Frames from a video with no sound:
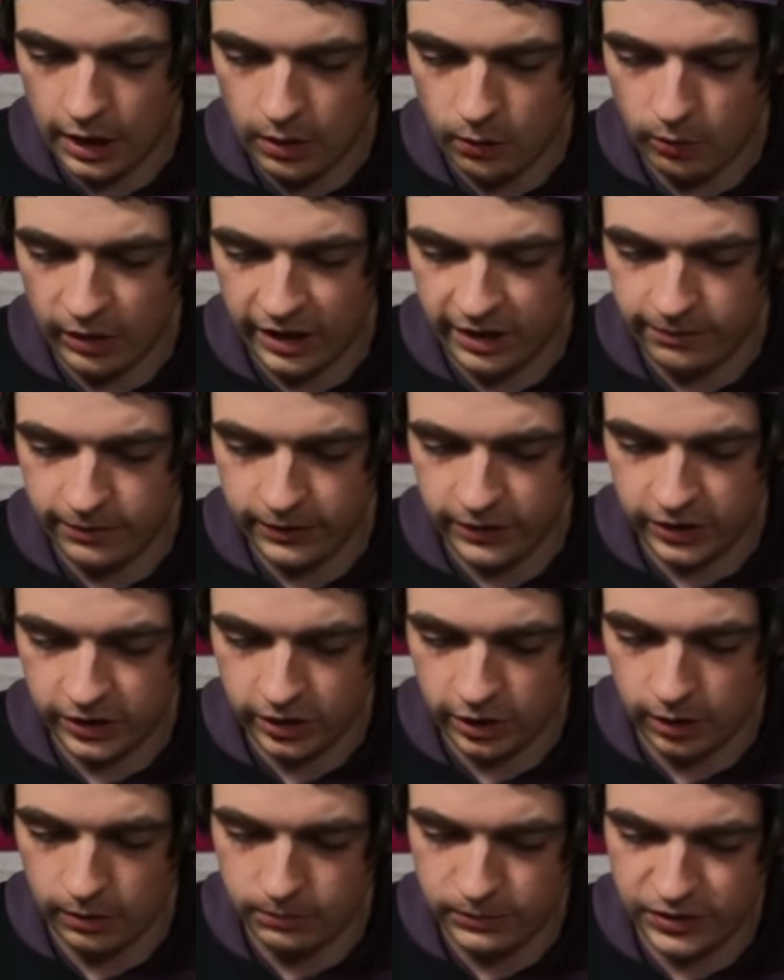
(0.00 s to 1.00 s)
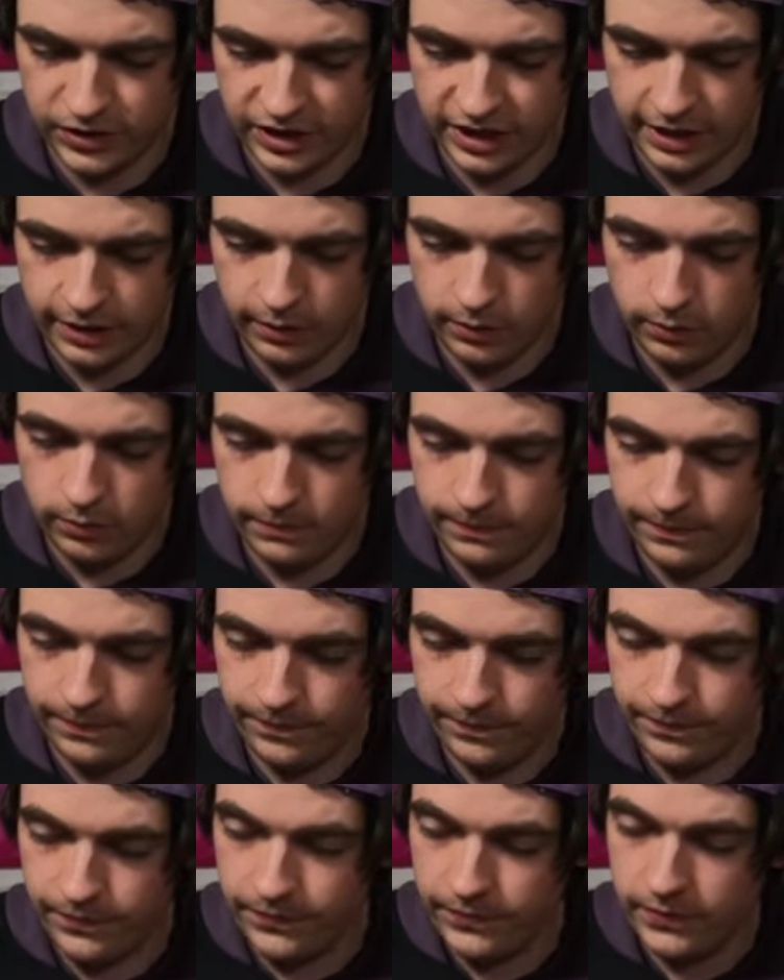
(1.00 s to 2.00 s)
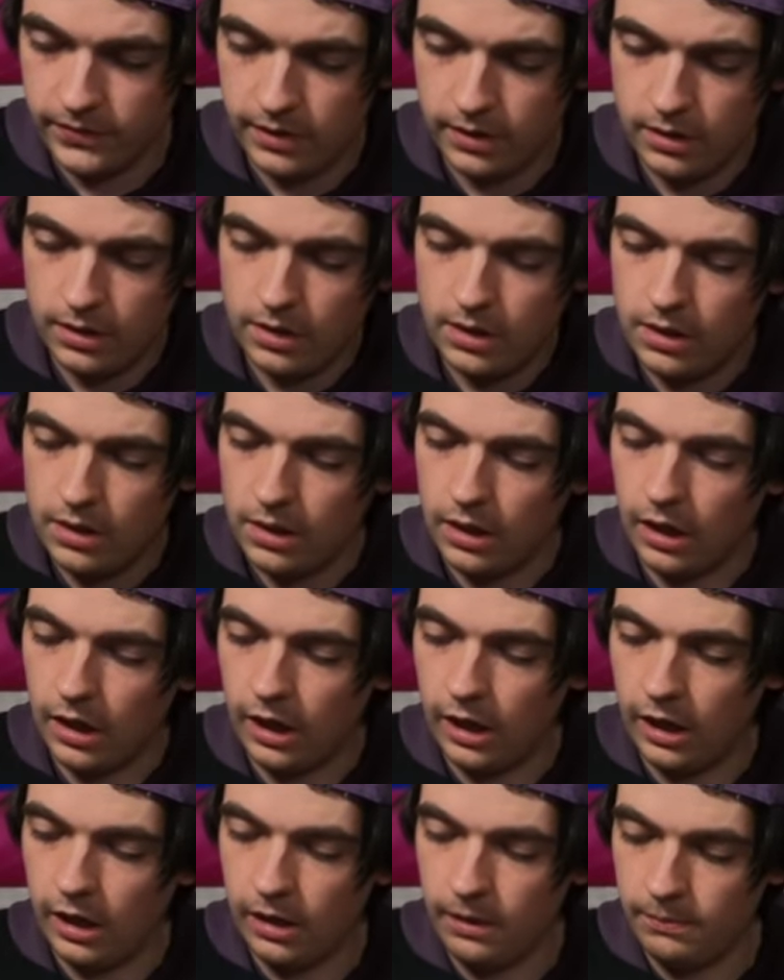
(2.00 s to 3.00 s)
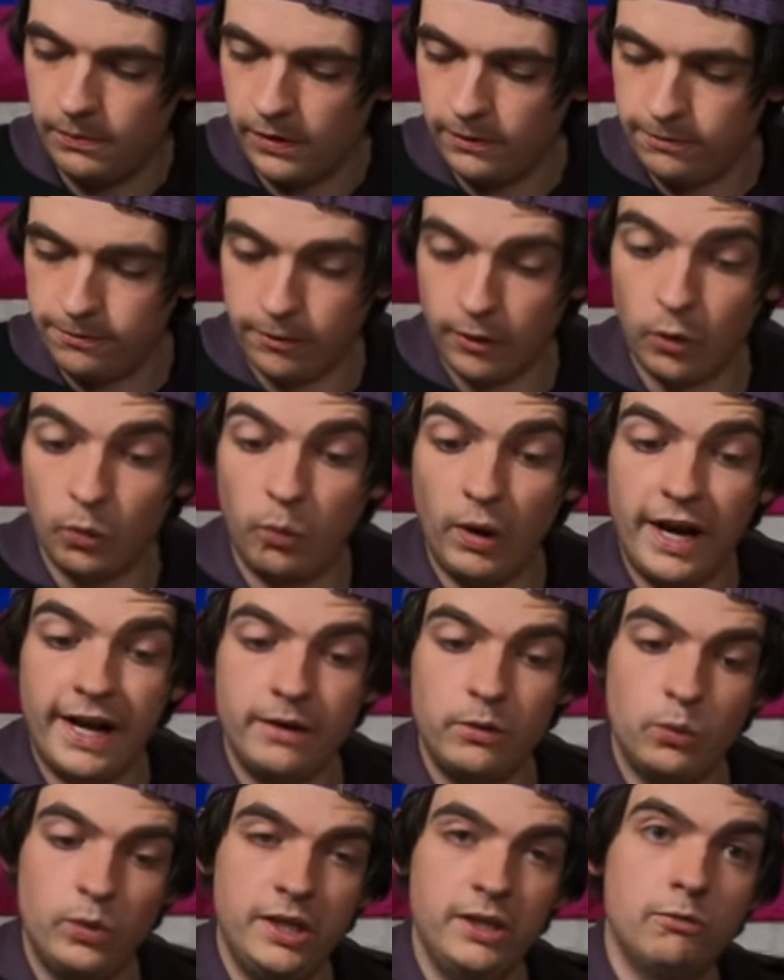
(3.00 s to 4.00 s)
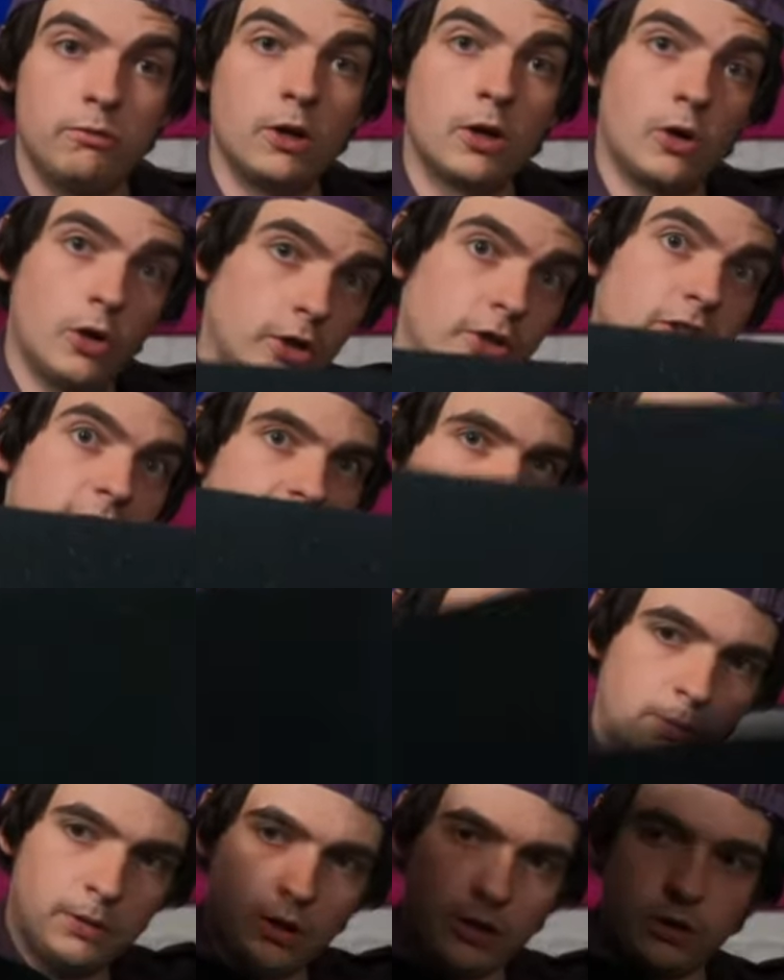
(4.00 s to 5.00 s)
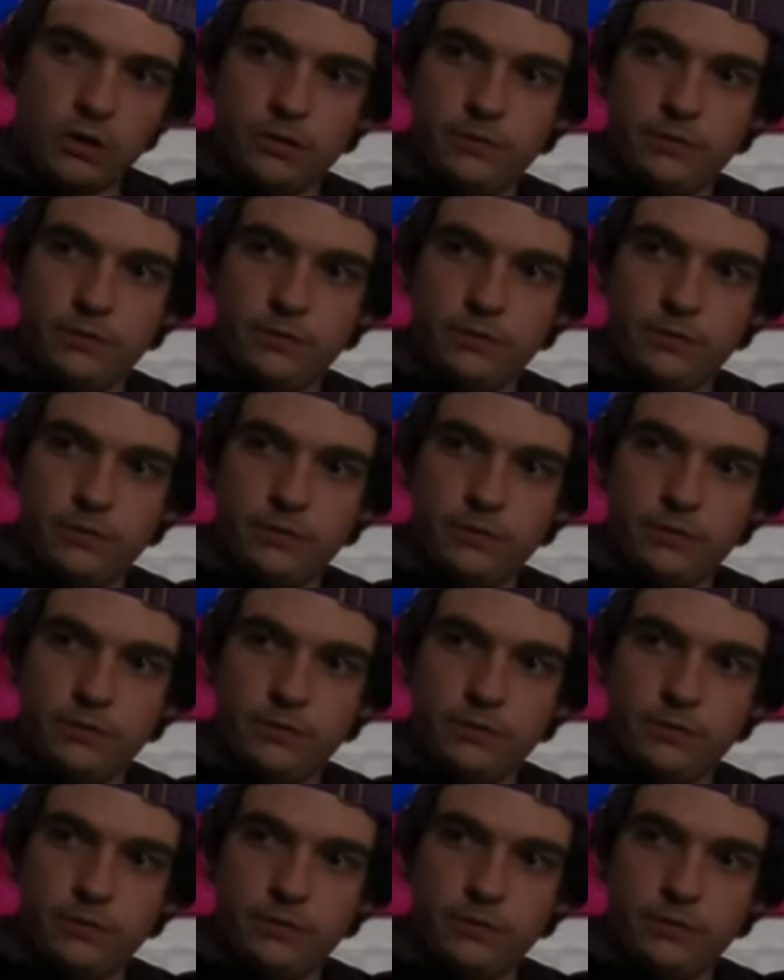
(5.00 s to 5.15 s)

uh, whenever this comes out, um, for when we record the next part,